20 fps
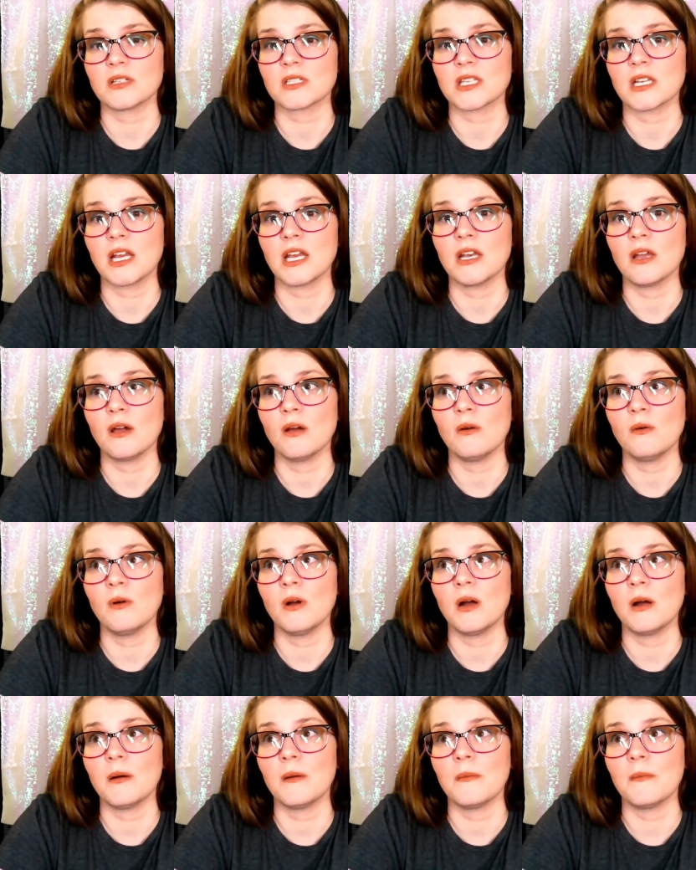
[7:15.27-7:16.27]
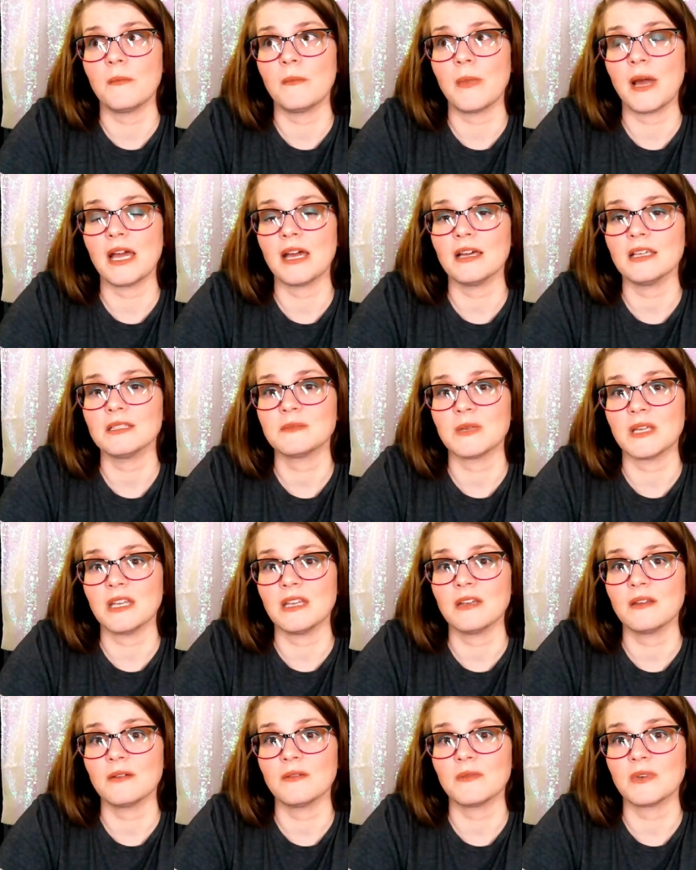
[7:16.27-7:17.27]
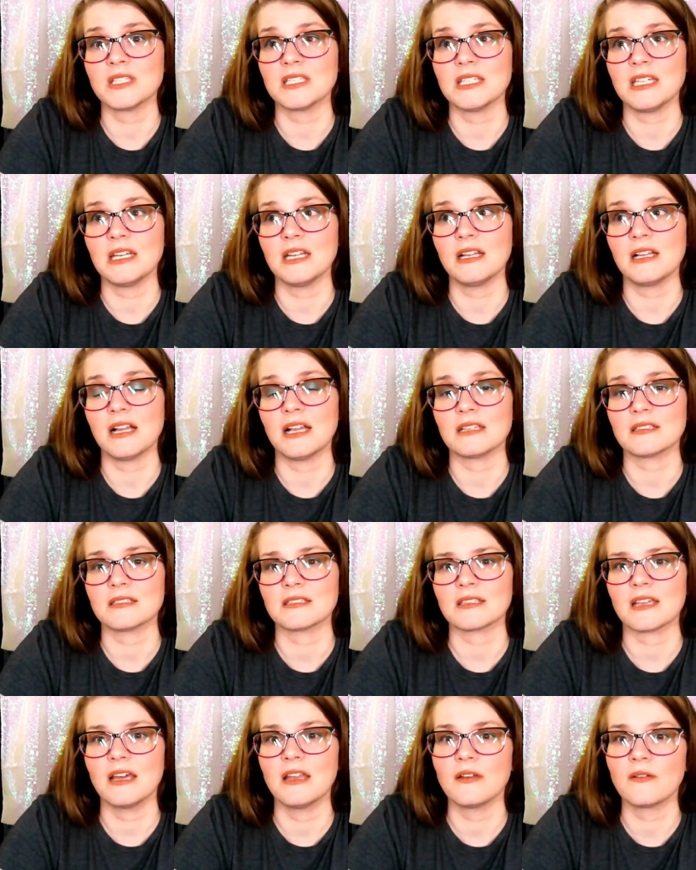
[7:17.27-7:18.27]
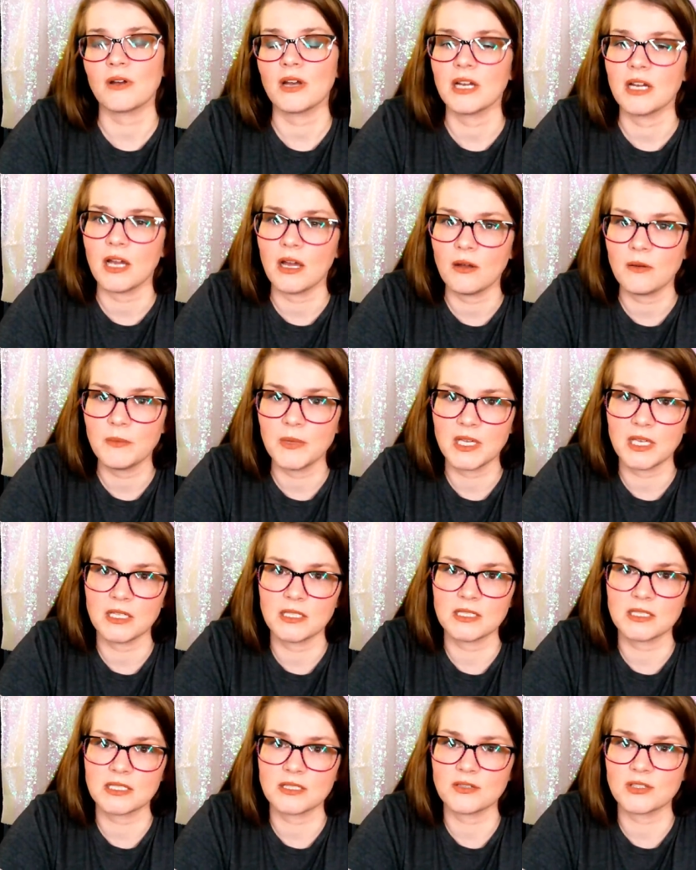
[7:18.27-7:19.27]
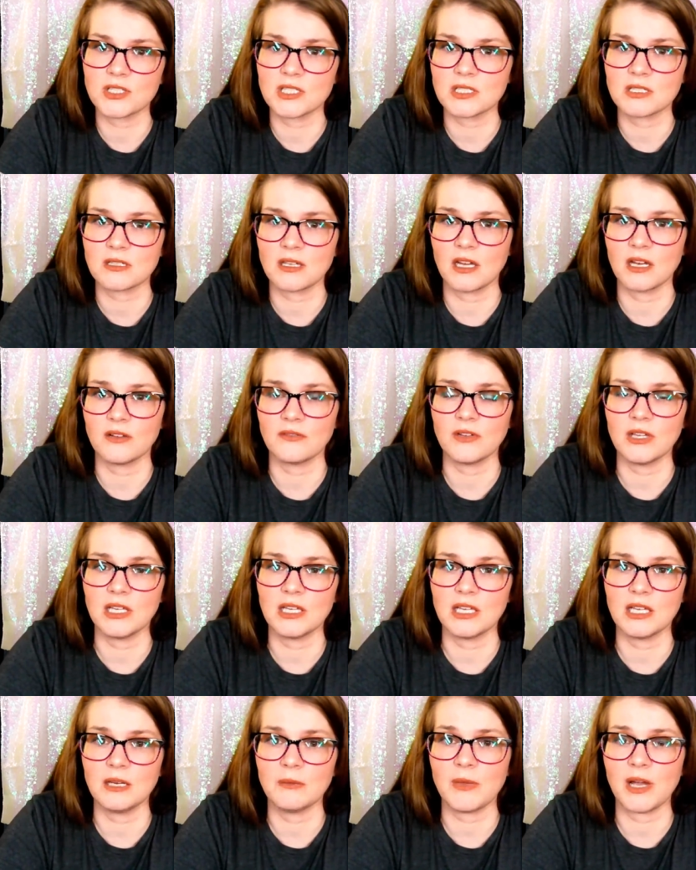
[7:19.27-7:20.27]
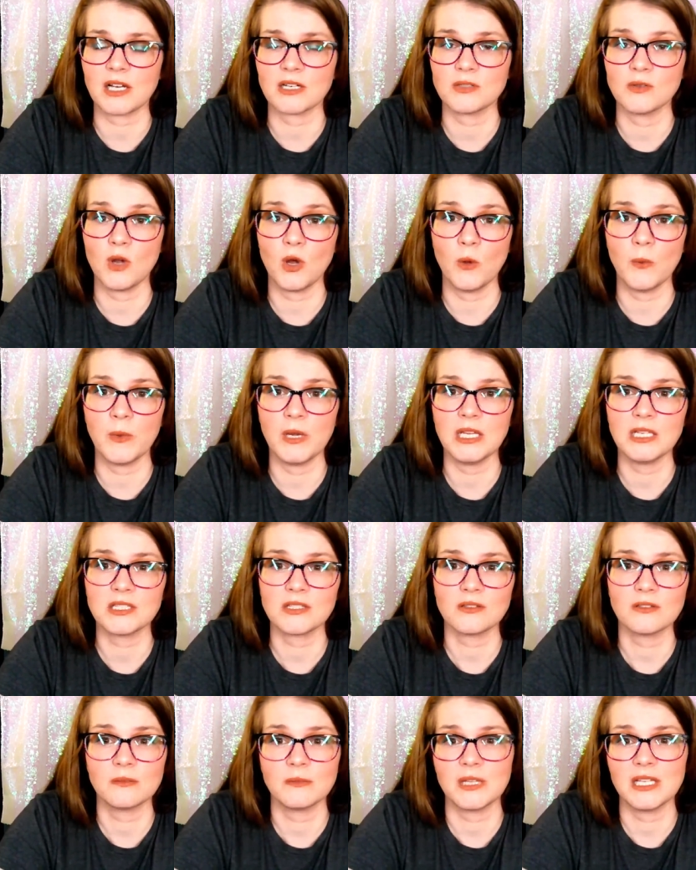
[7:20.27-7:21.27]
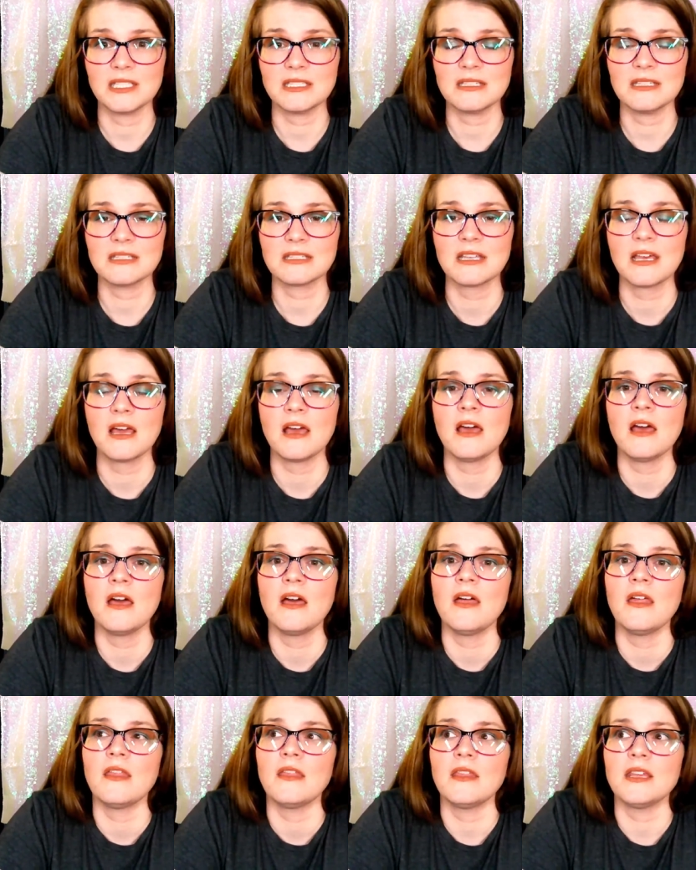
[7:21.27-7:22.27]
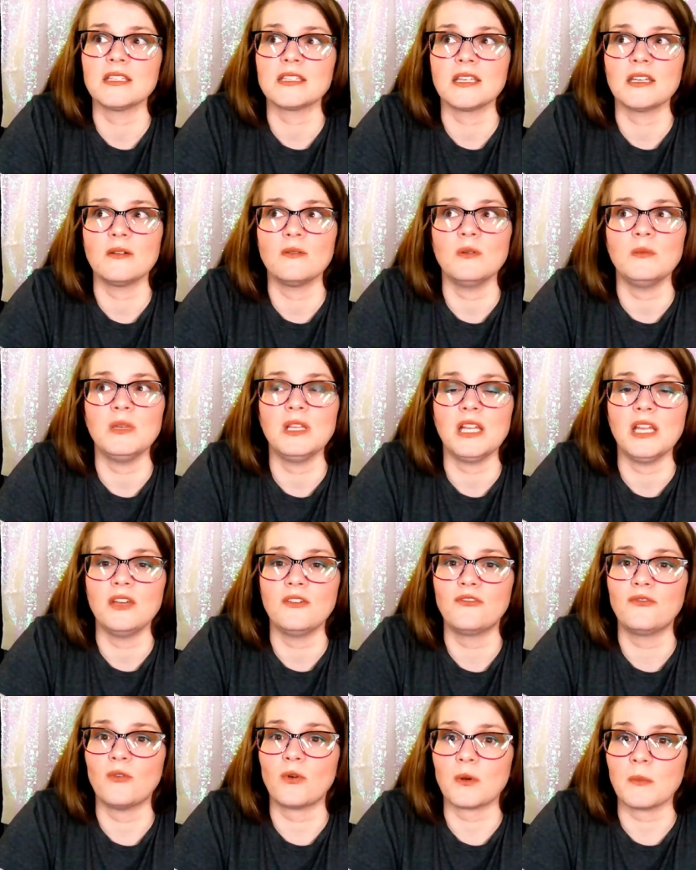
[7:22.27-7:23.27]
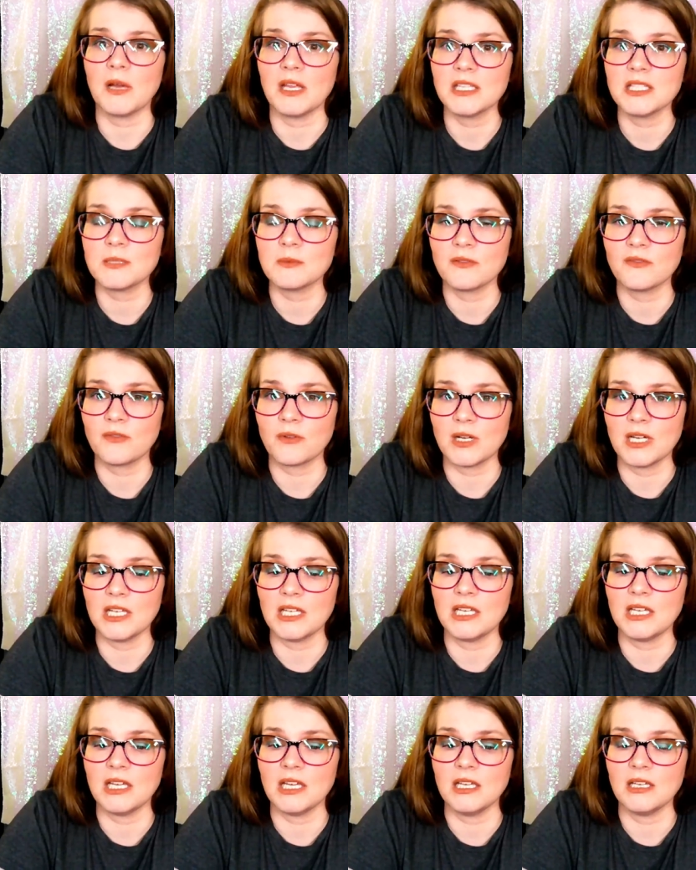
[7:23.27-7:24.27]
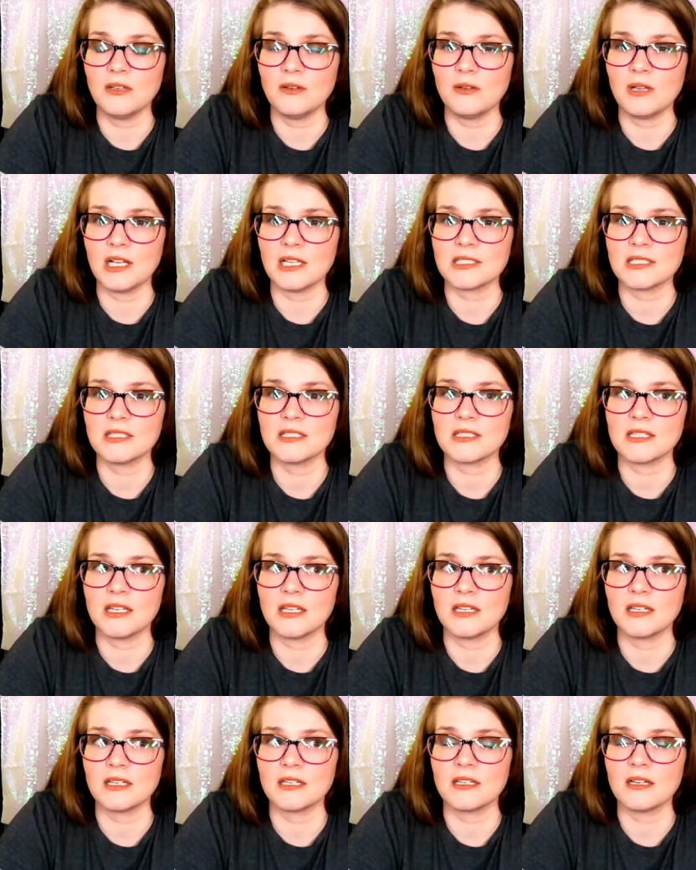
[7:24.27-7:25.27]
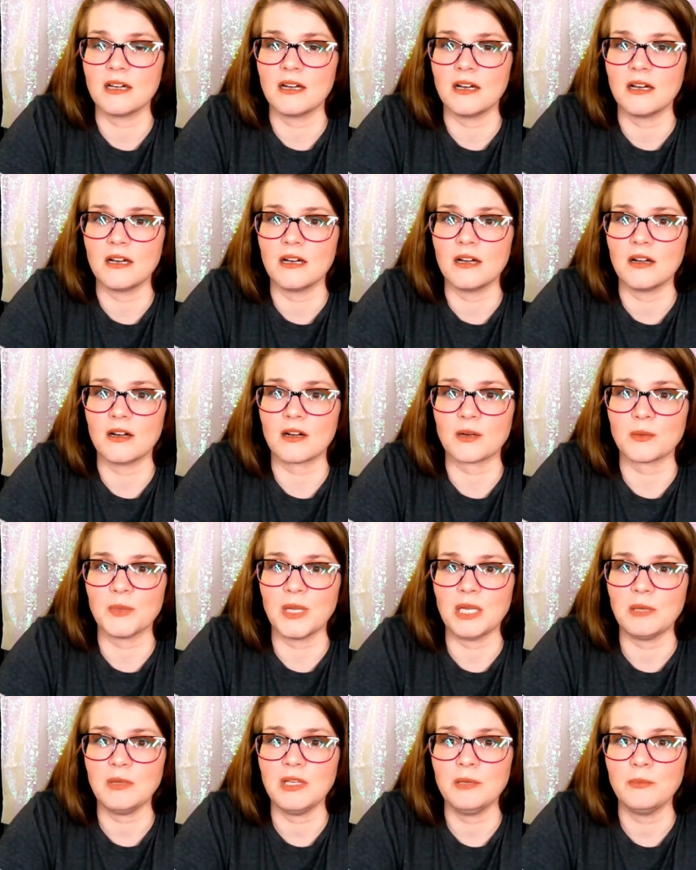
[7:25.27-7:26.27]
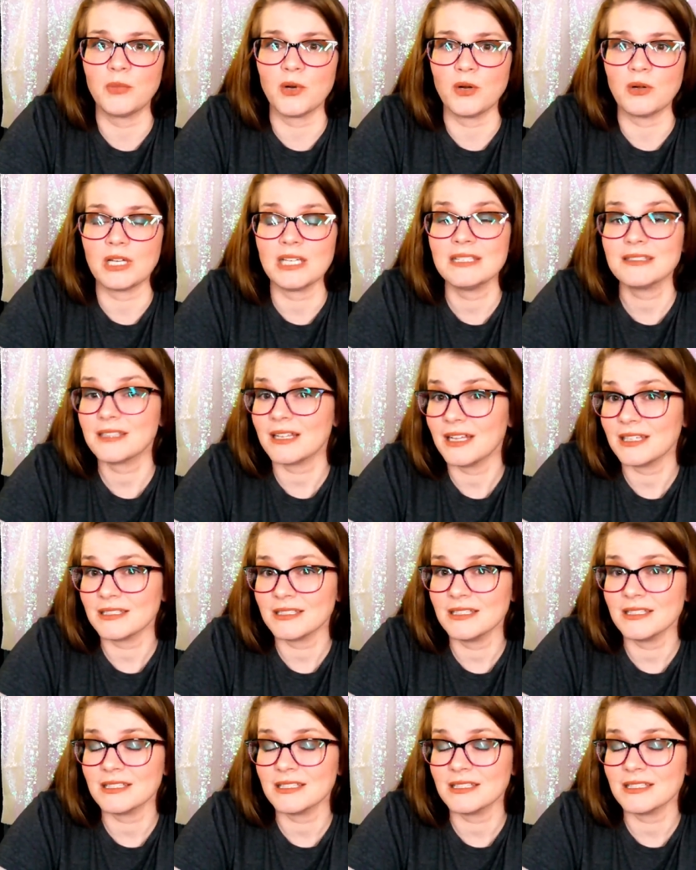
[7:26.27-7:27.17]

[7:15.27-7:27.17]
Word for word: And I know my husband was needing glasses, and right now because they're just kind of like getting back to opening certain places, they said it would be like four months before he could get new glasses, and uh, our baby broke his glasses,